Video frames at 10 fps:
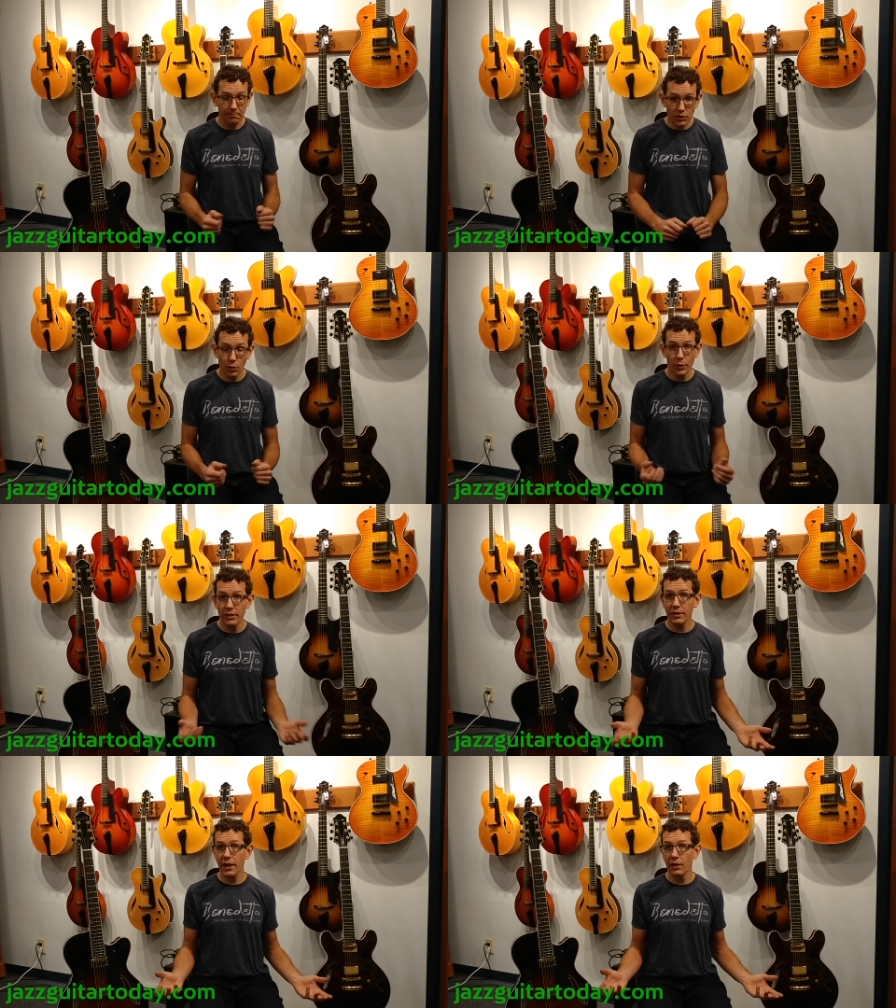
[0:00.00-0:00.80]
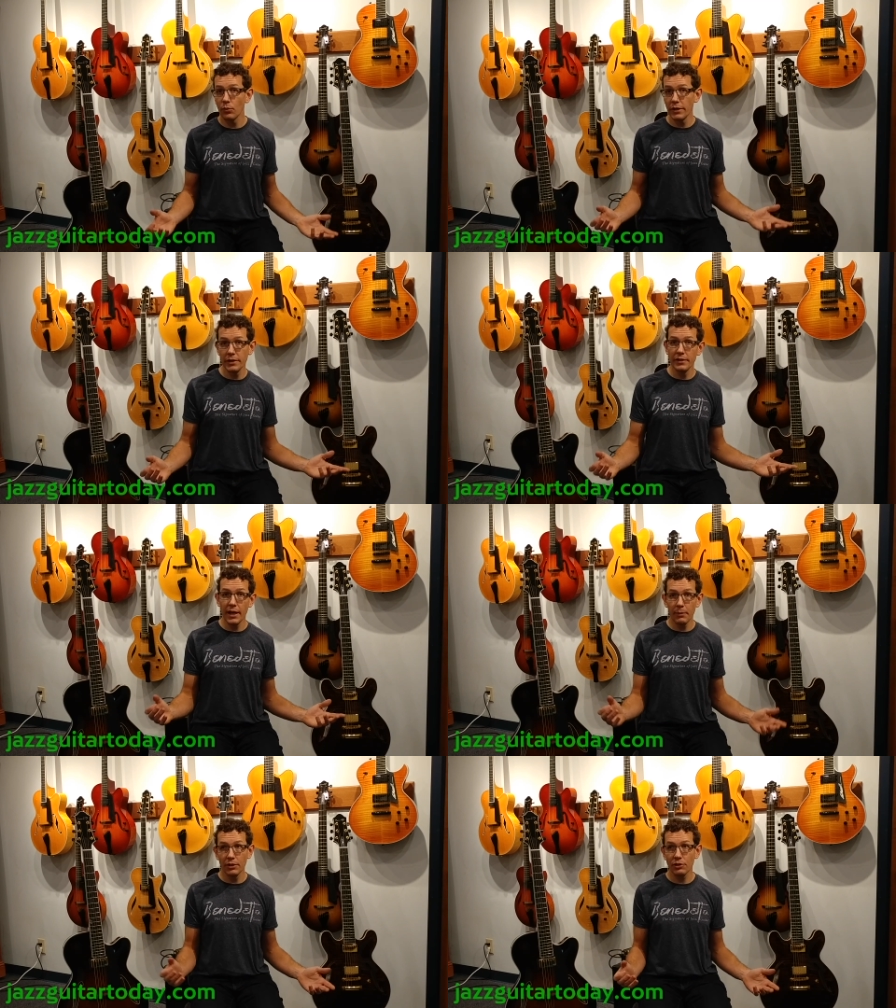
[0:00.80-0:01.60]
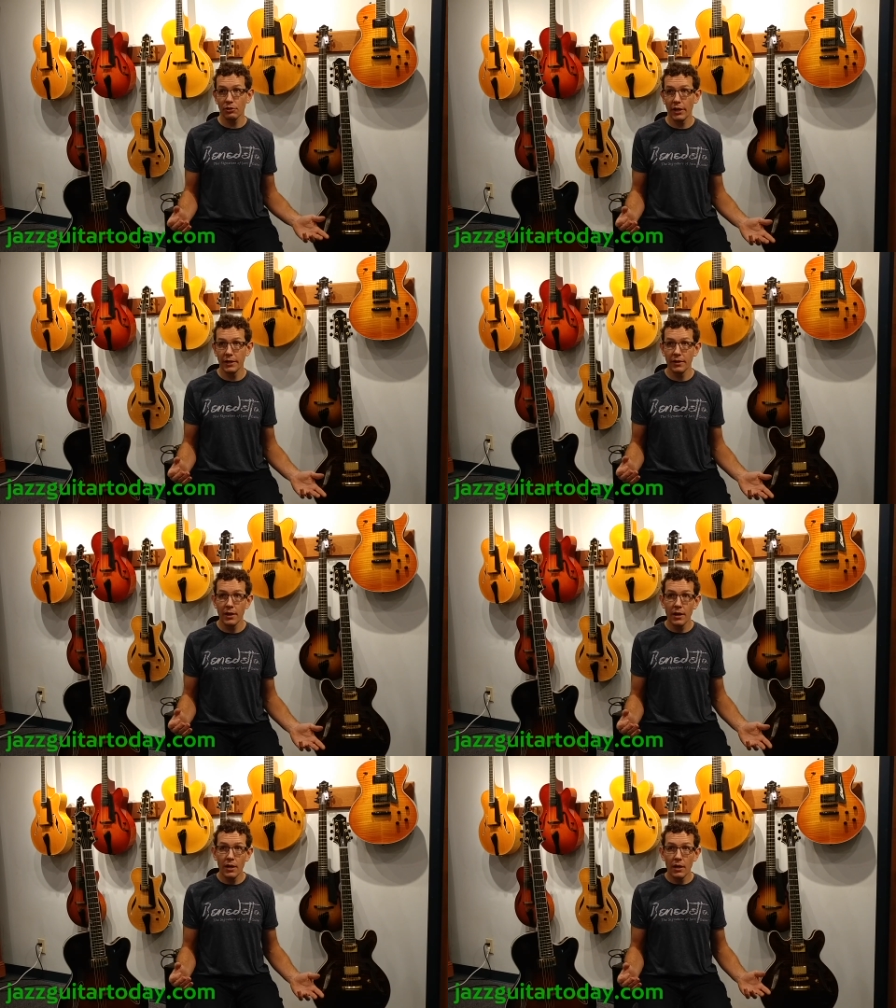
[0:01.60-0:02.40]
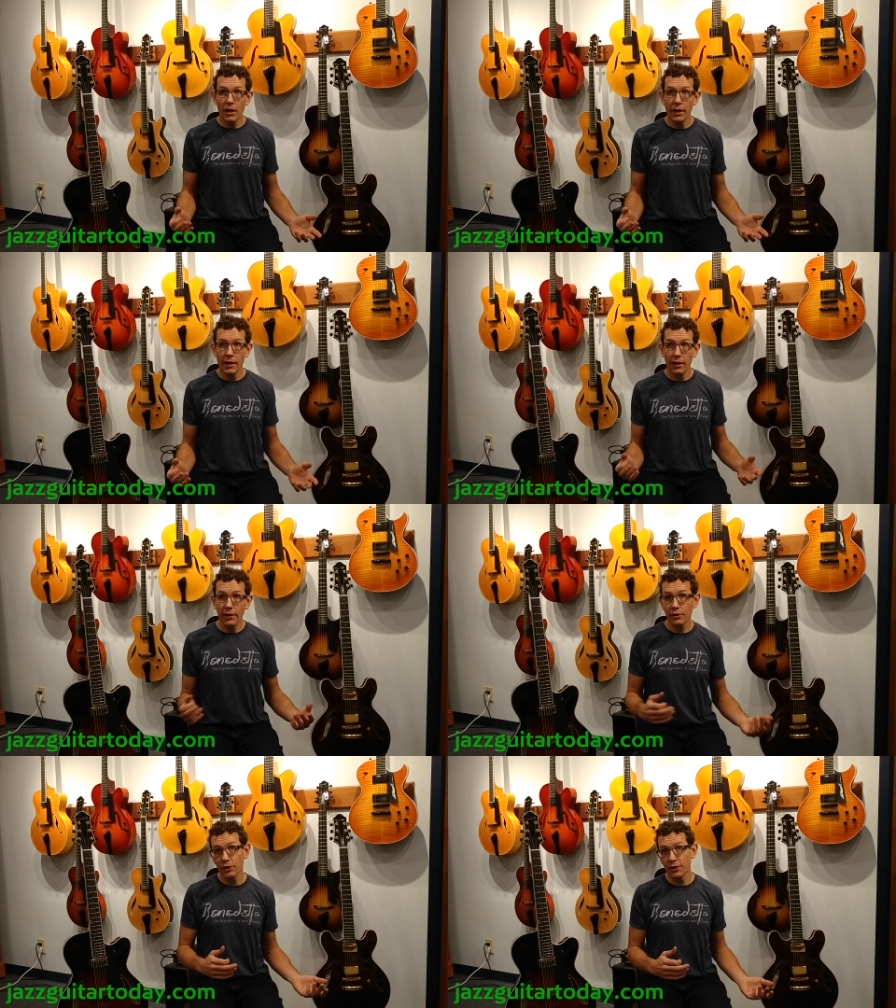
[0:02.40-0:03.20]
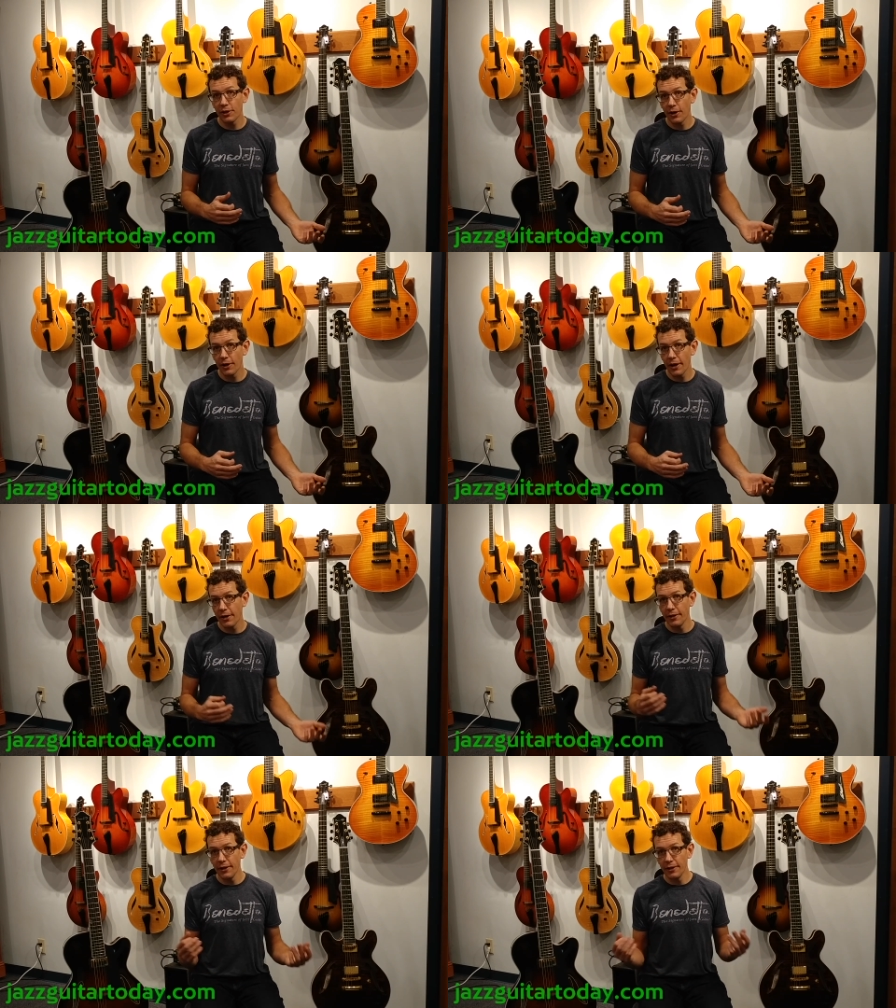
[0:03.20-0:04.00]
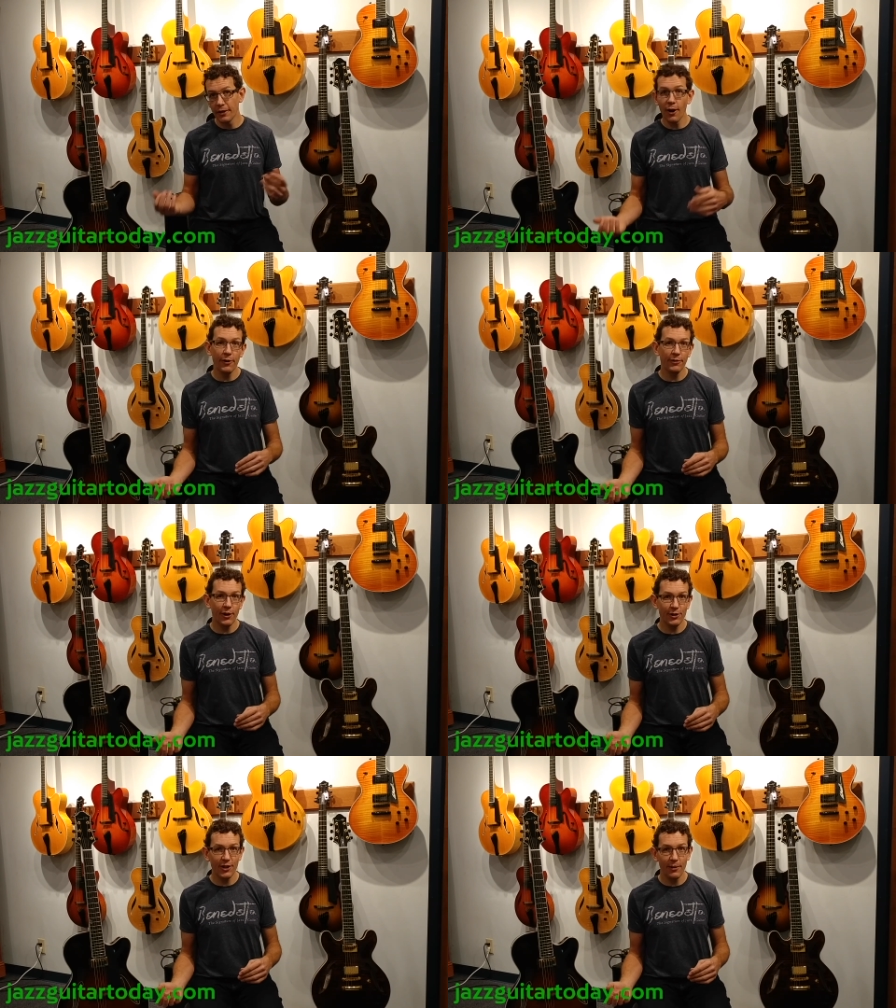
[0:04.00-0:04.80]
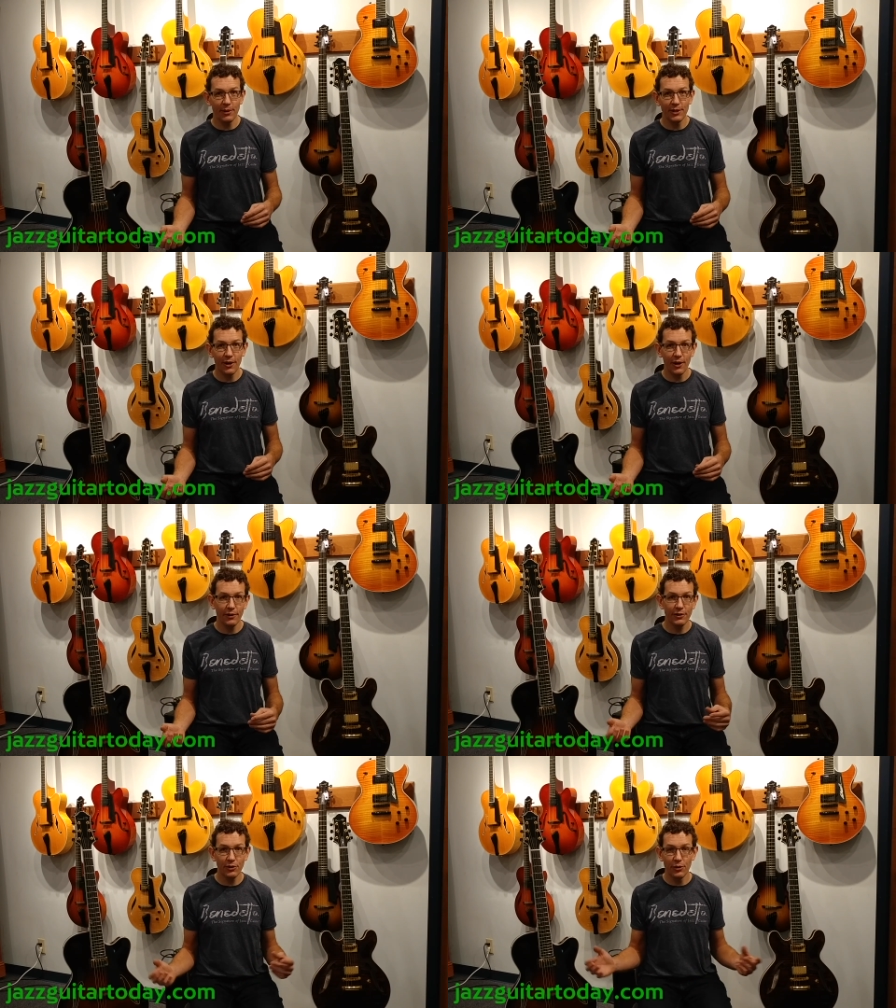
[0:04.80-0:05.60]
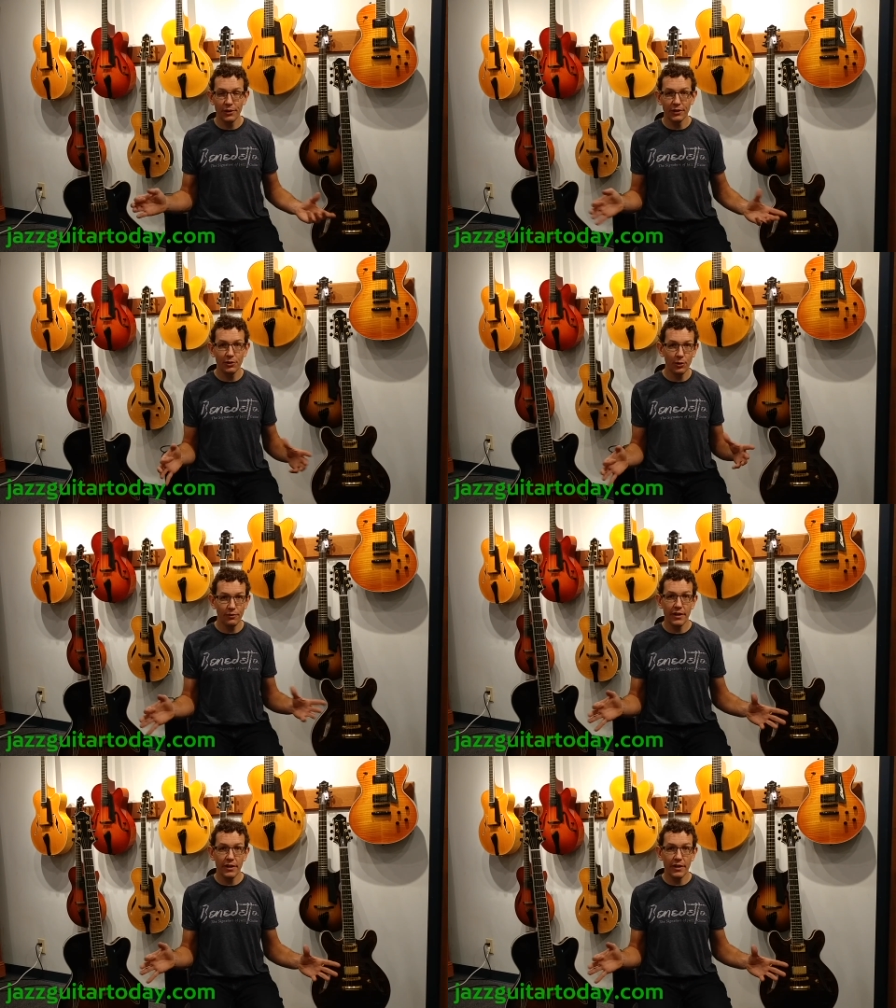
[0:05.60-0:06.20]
So we decided we'd demonstrate an electric guitar and a carved archtop guitar so you could sort of